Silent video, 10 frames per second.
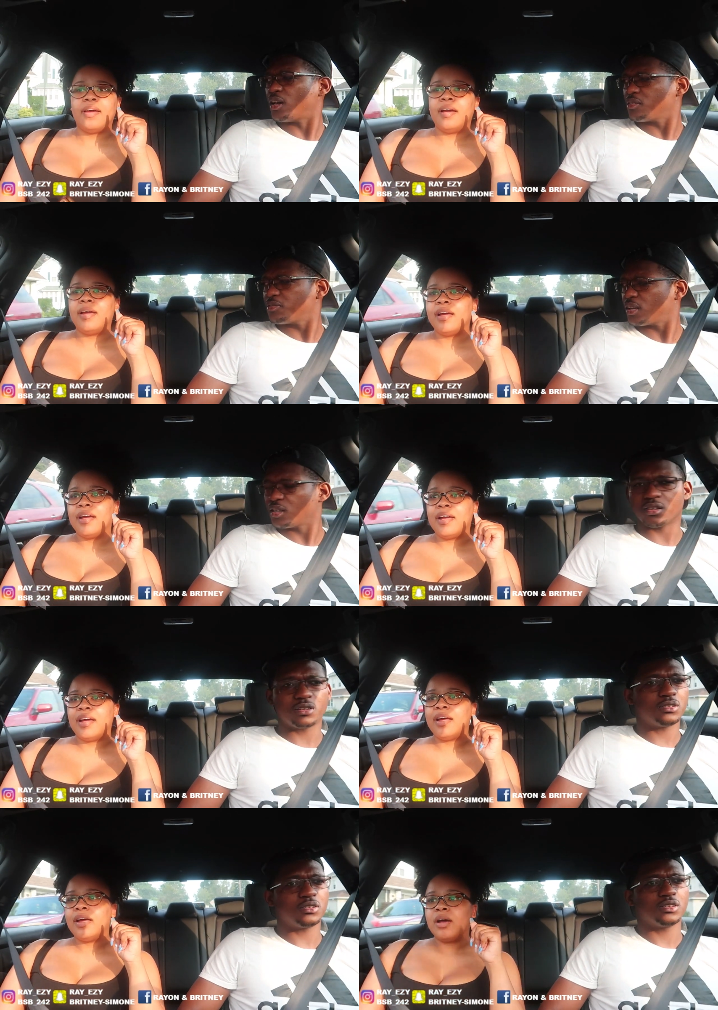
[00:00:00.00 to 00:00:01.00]
Speaker 1: lying for that girl?
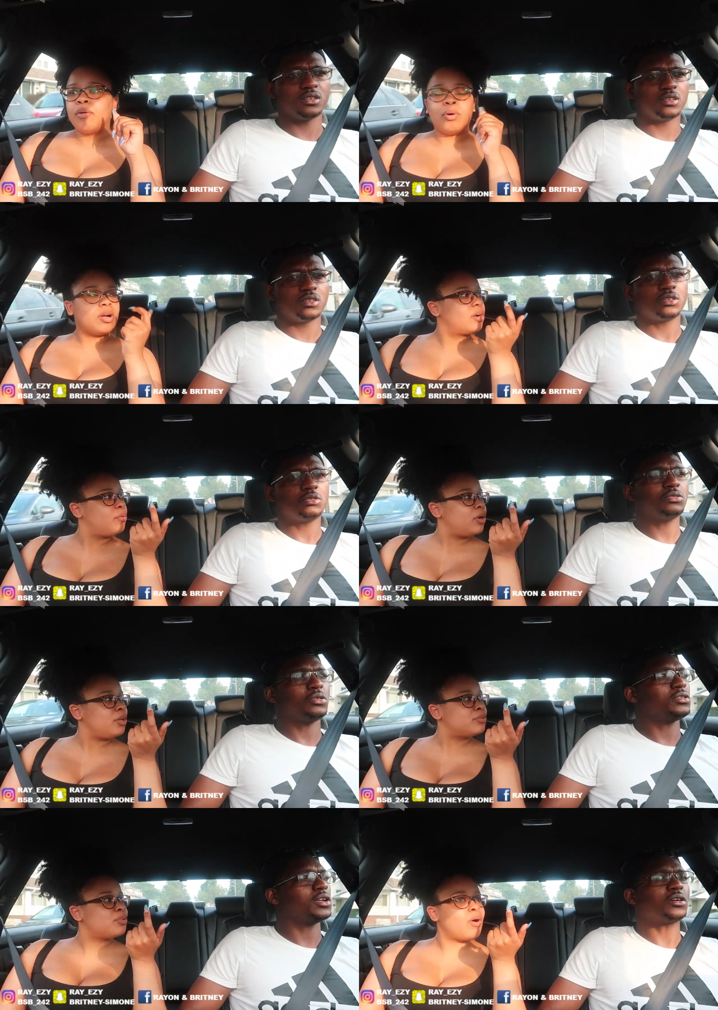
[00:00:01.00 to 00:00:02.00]
What? You what know
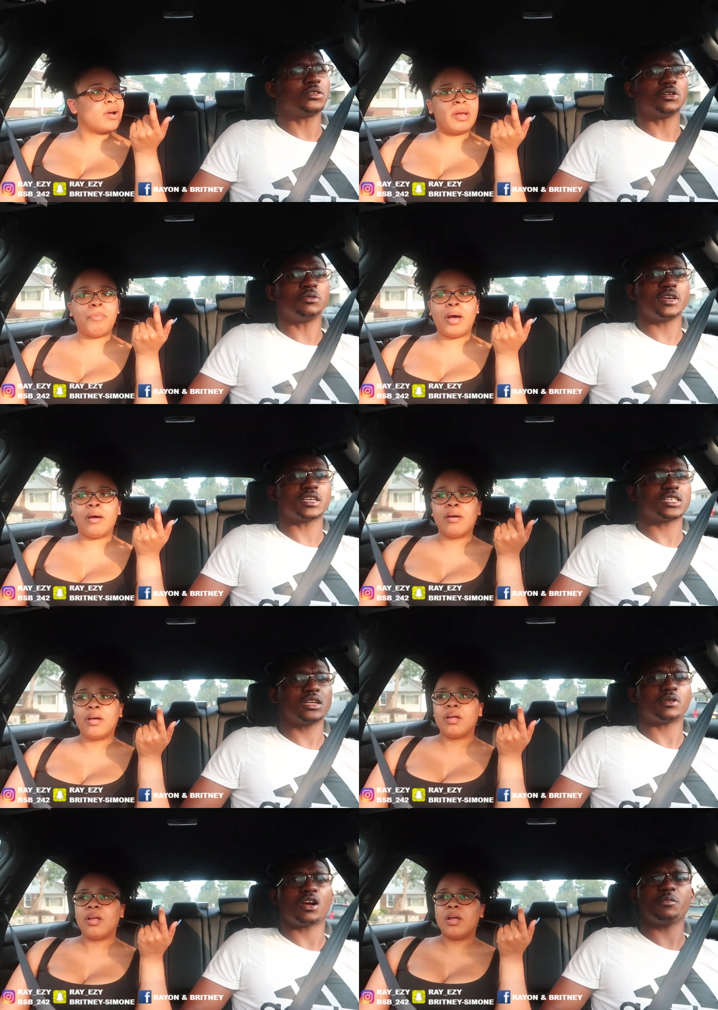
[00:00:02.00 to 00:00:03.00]
you didn't go nowhere yesterday,
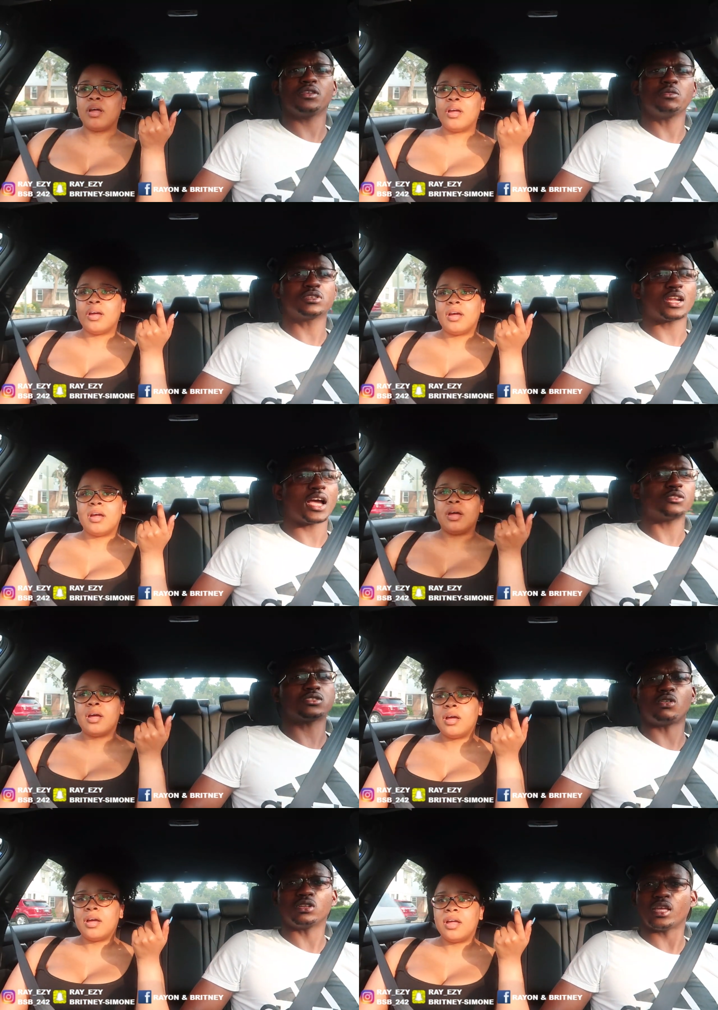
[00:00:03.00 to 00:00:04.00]
but girl, I mean, you was in the house
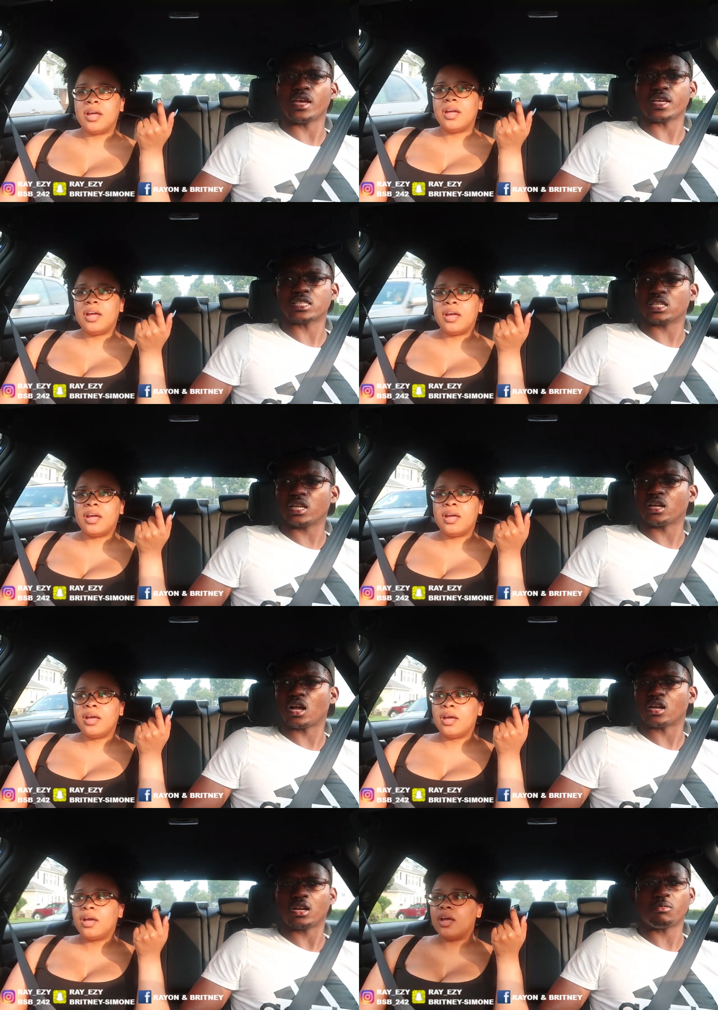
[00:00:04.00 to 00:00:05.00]
all day yesterday,
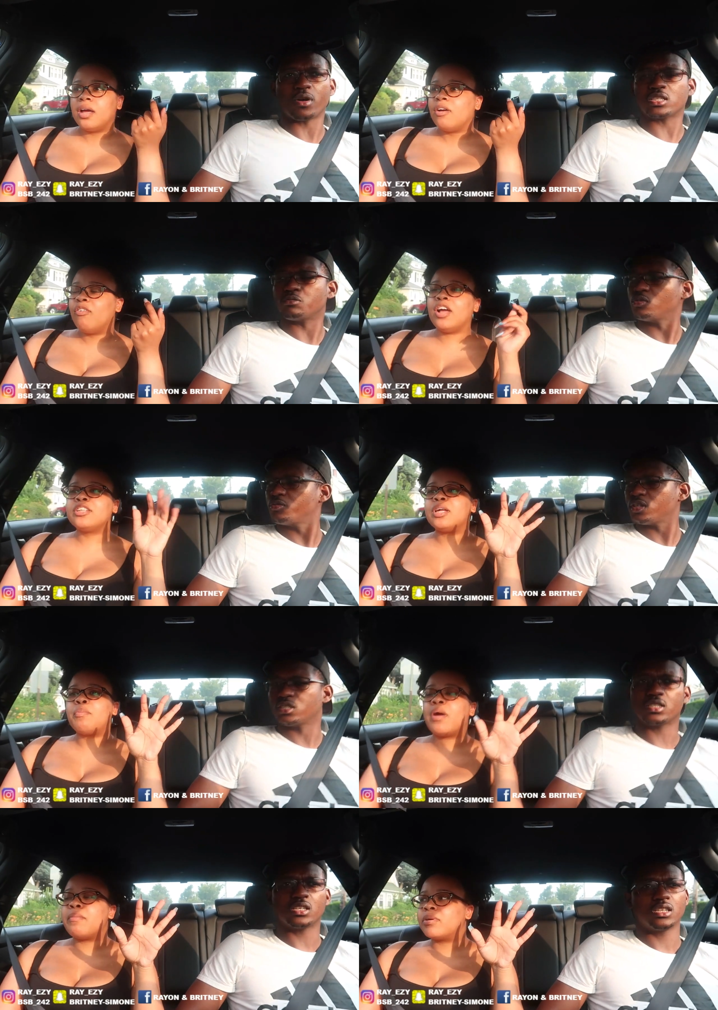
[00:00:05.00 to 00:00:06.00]
cuddled up, watching yeah, movies.
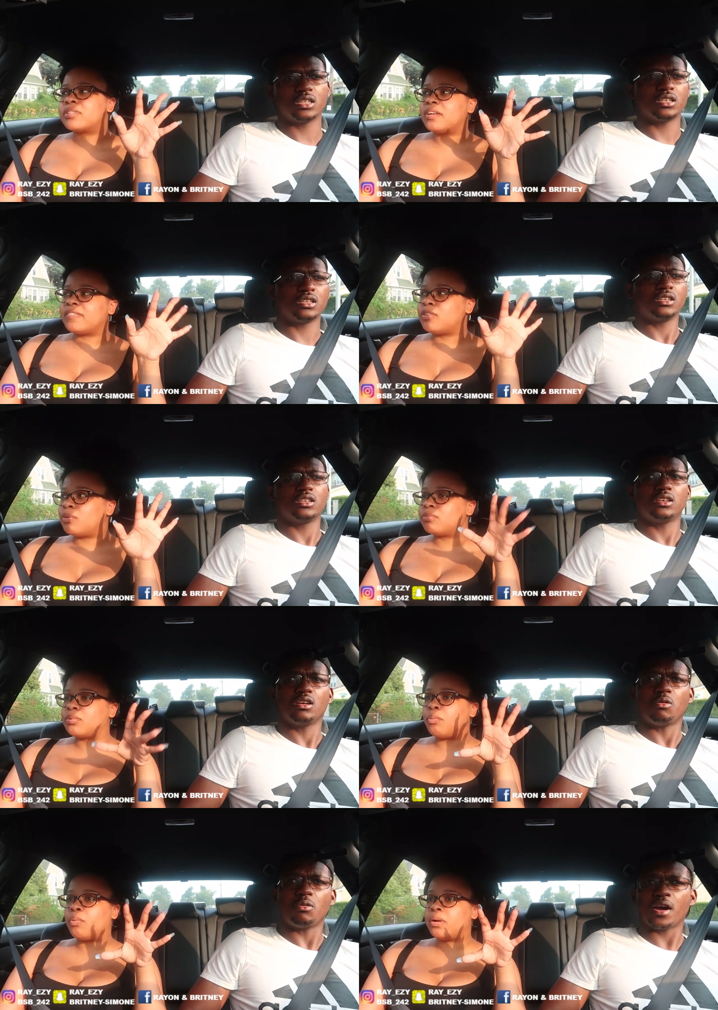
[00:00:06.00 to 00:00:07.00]
Stop
Speaker 2: about stuff that don't,
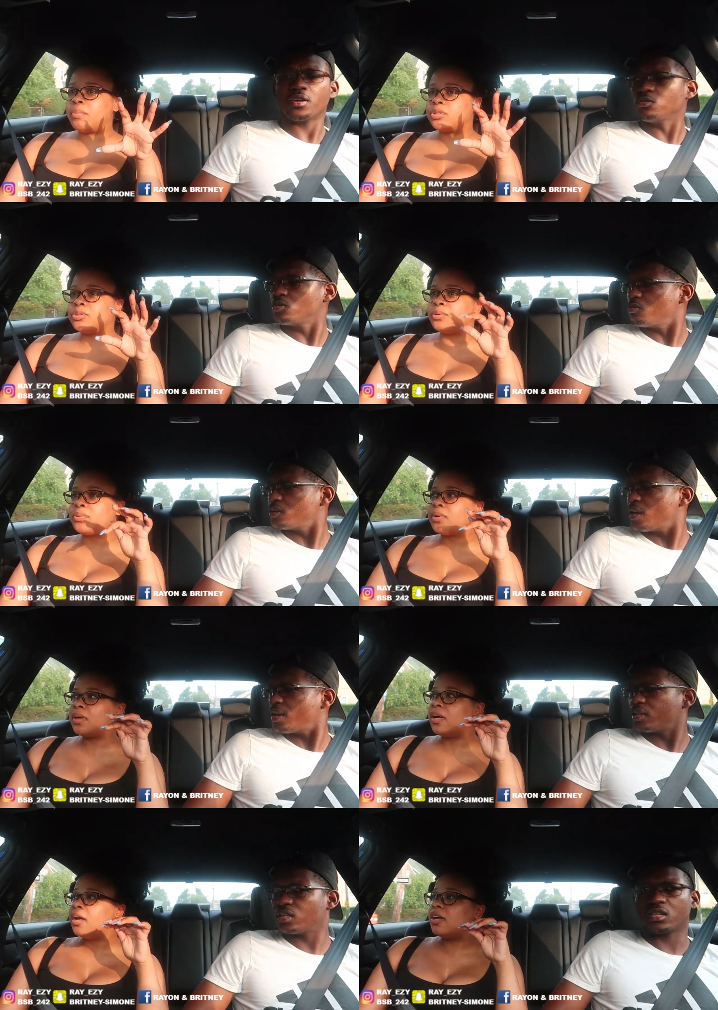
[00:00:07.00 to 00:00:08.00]
don't Why are you doing you.
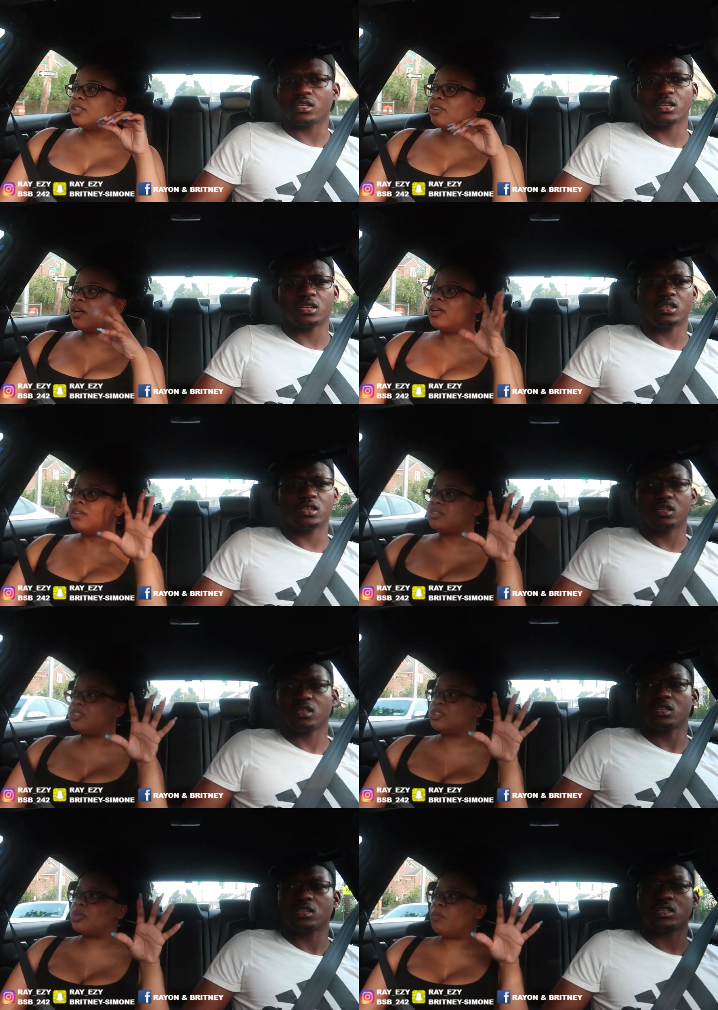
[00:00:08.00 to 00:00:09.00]
that? Man,
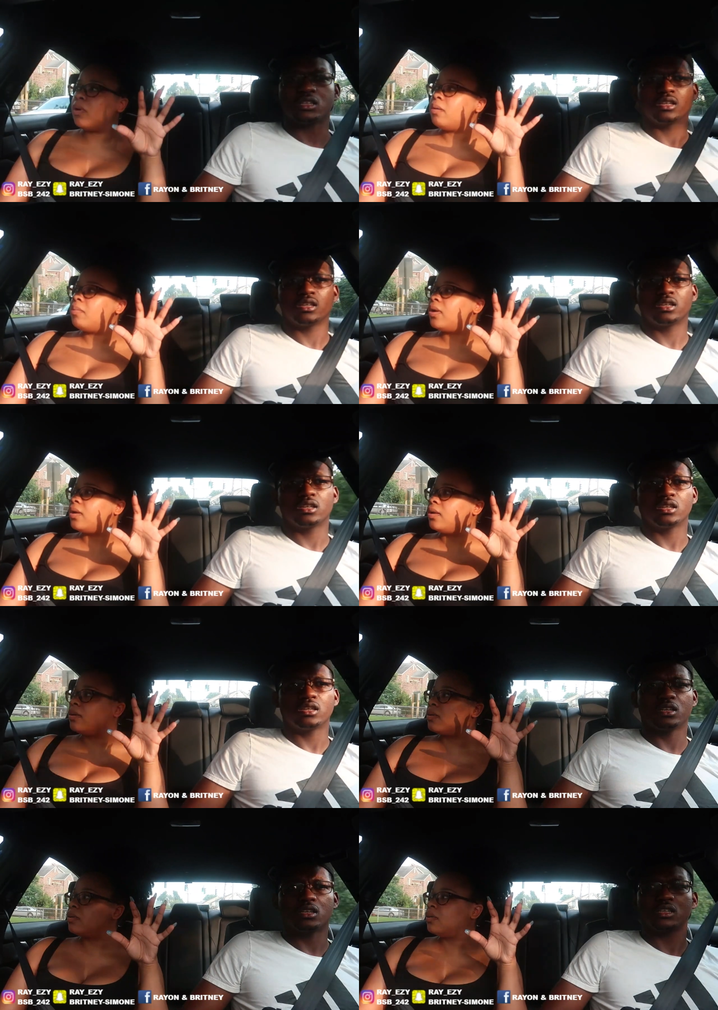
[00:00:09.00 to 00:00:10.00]
just don't worry about it.
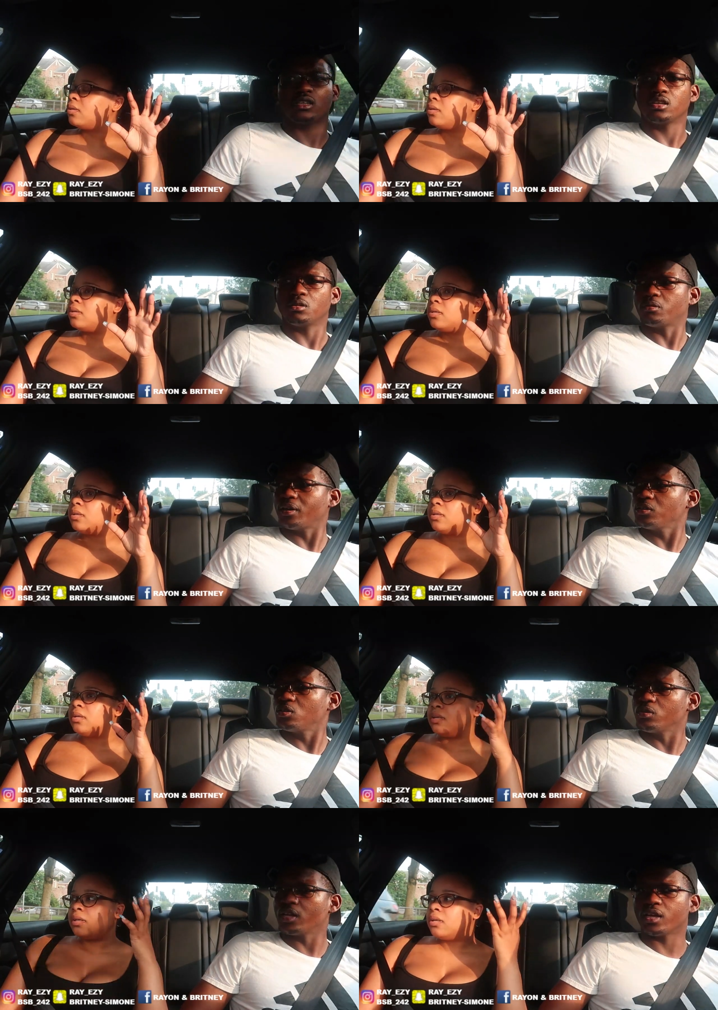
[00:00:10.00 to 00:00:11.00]
Why
Speaker 1: are you
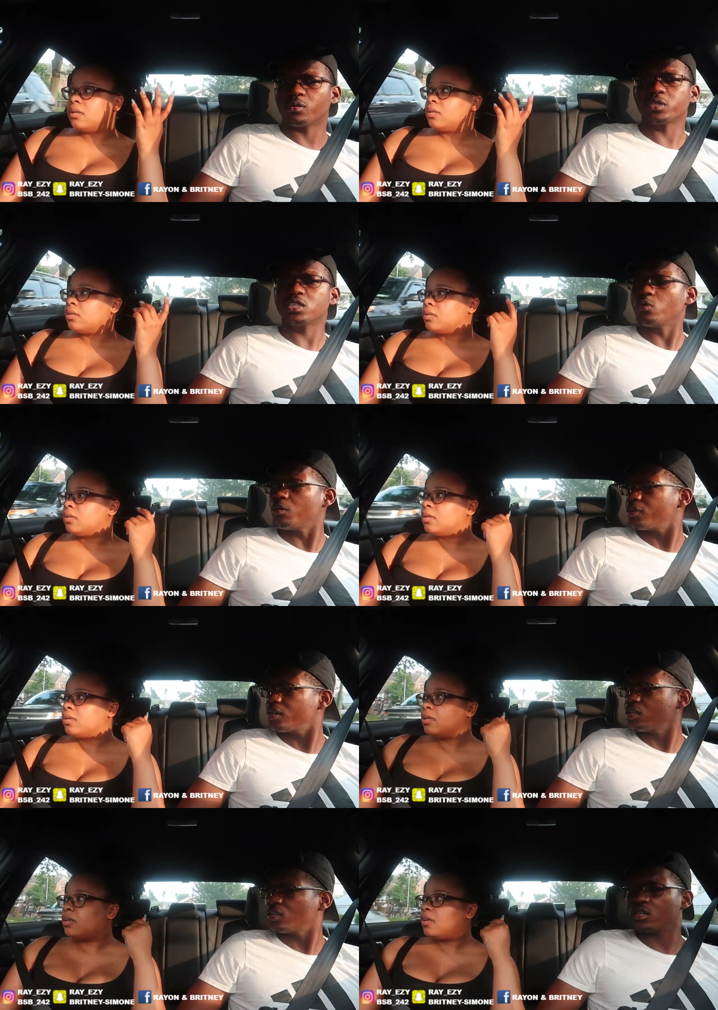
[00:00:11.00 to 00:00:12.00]
doing that? What she want, Britney?